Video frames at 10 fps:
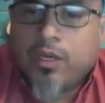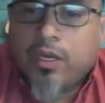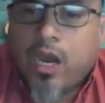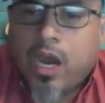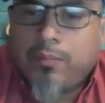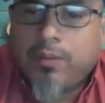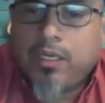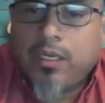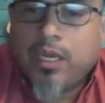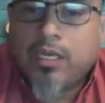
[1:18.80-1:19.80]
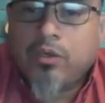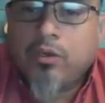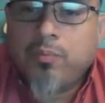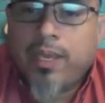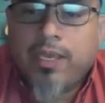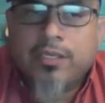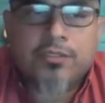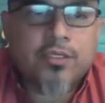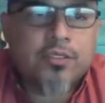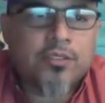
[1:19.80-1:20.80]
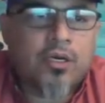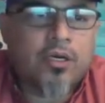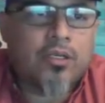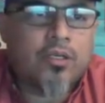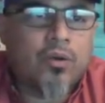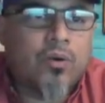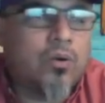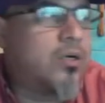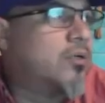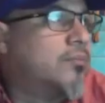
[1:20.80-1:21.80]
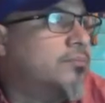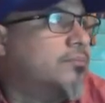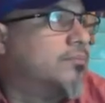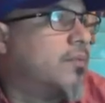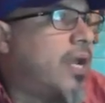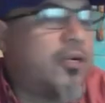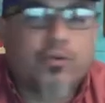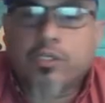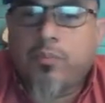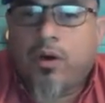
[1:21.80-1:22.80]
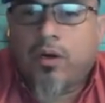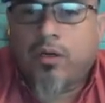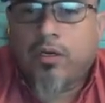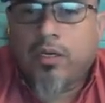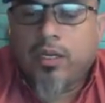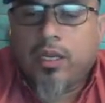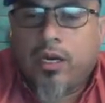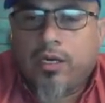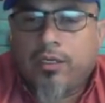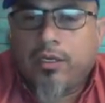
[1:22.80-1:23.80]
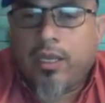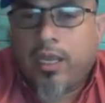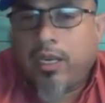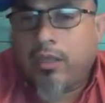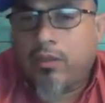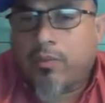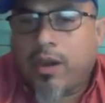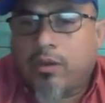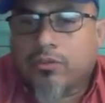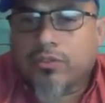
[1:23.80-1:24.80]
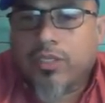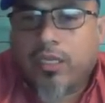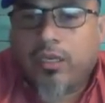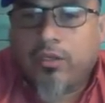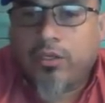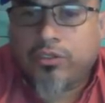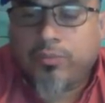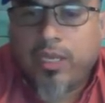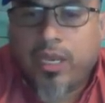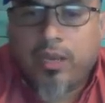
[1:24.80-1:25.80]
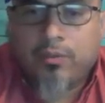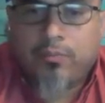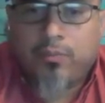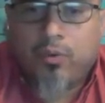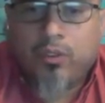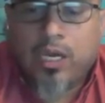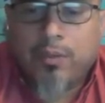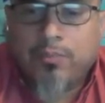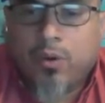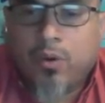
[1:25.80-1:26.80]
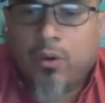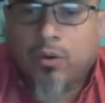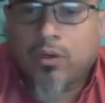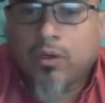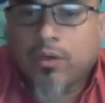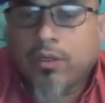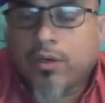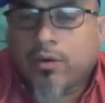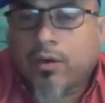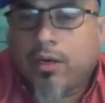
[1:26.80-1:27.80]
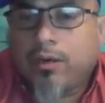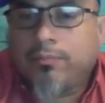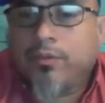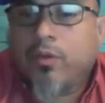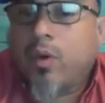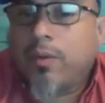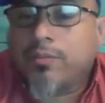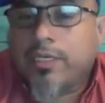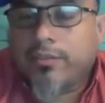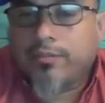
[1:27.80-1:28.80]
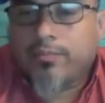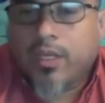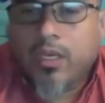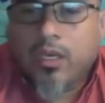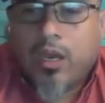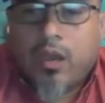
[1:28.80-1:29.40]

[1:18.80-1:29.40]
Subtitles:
and you copy and you paste this on your address bar on any of the browsers, and you should be able to pull up your website.